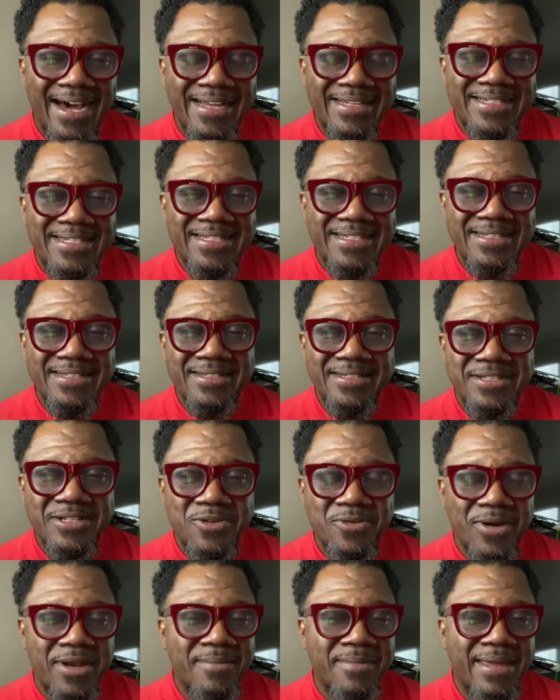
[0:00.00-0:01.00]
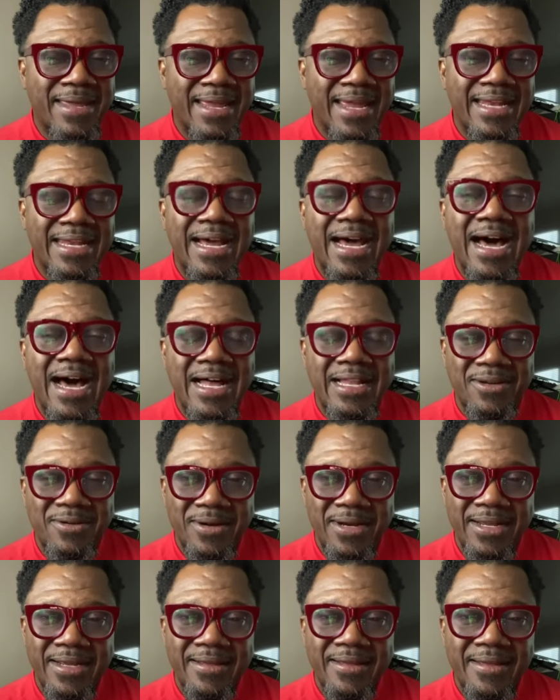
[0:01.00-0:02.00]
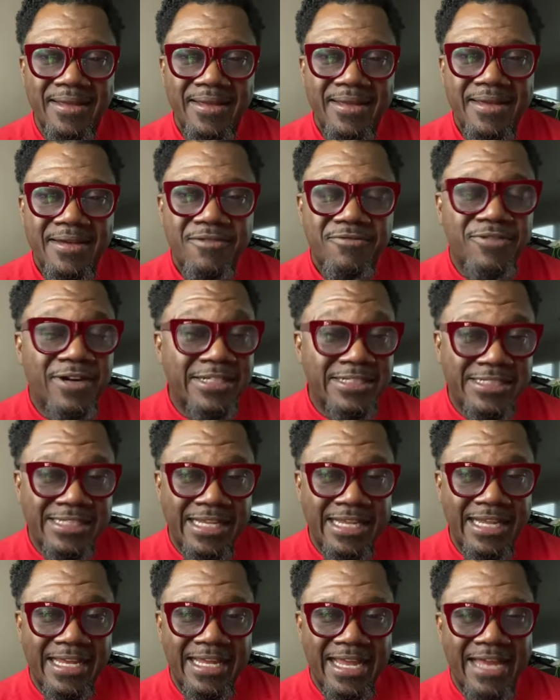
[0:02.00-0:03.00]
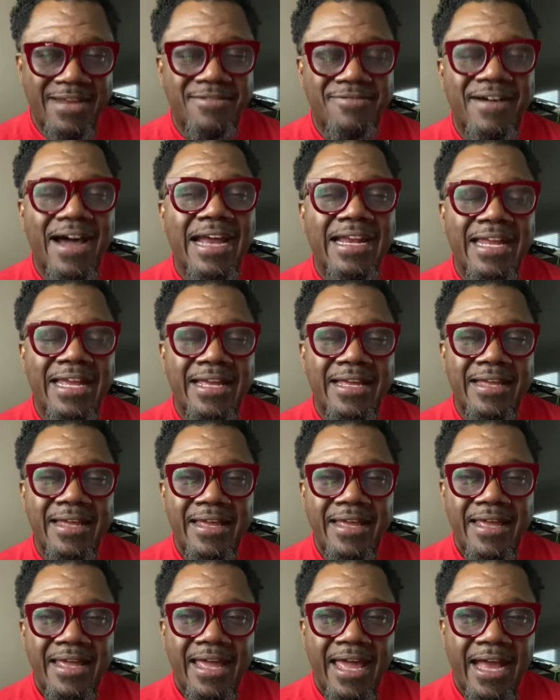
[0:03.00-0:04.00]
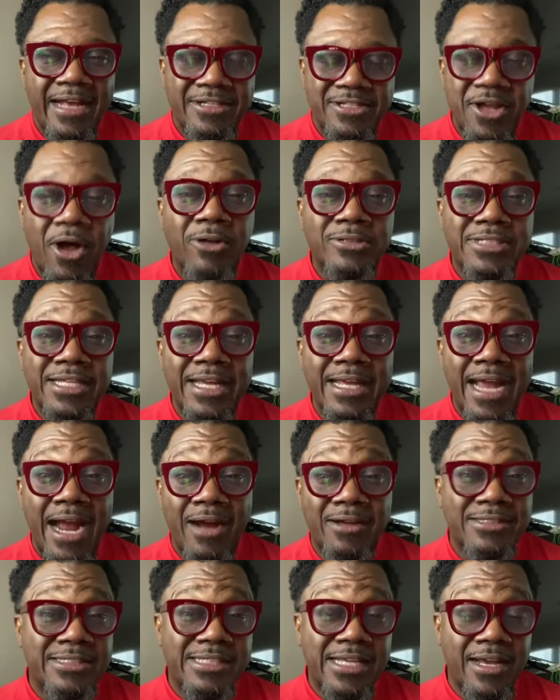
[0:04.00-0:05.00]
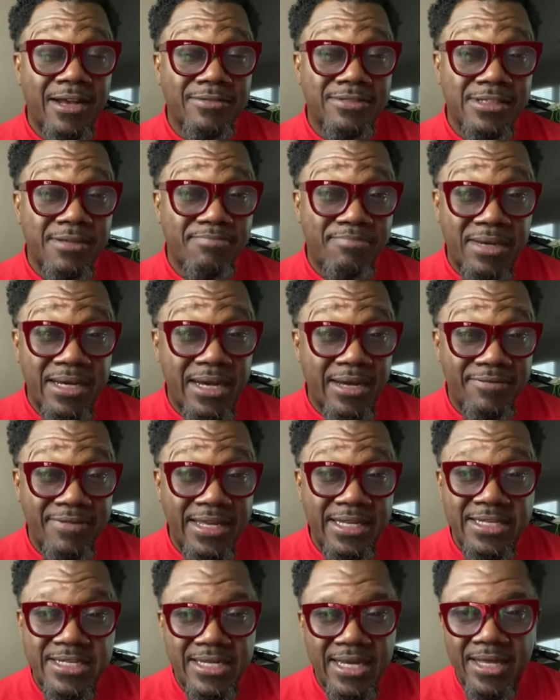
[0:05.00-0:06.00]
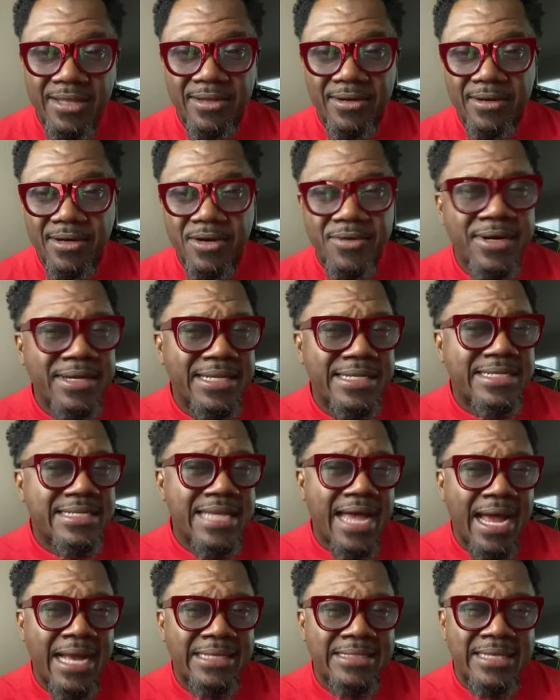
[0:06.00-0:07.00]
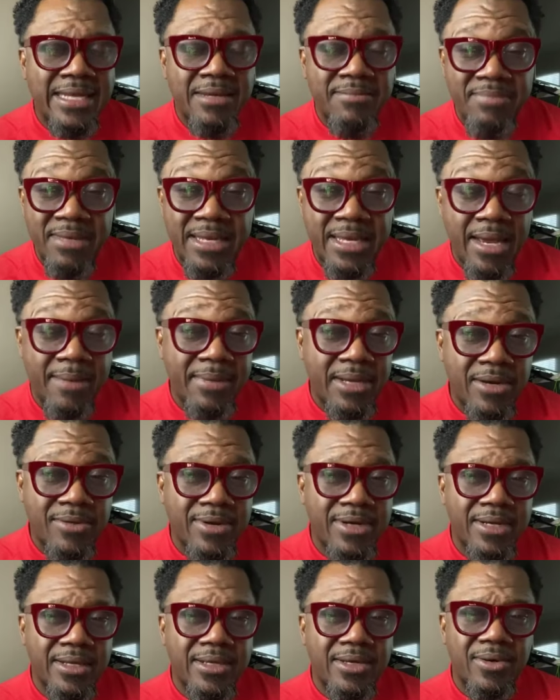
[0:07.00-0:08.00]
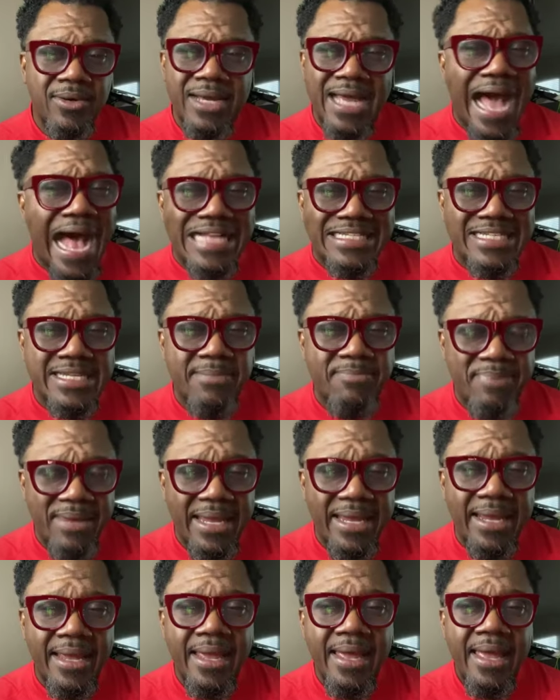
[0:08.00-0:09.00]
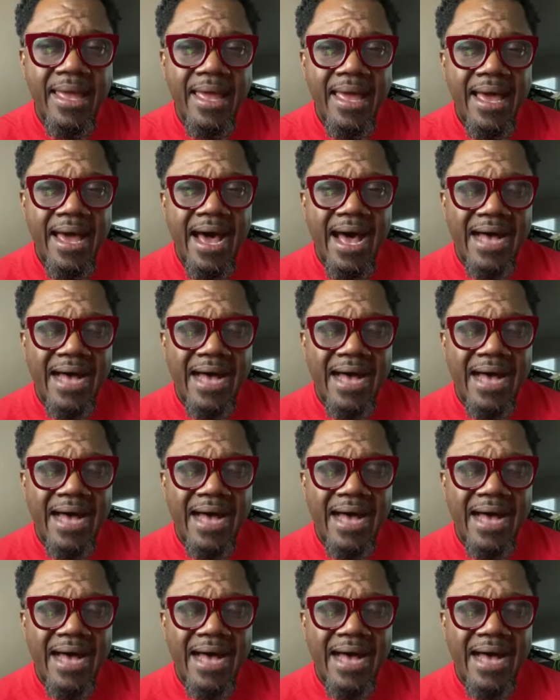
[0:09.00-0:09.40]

God, to screaming and hollering, fussing and fighting, exalting ourselves above each other, criticizing, becoming critical, gossiping,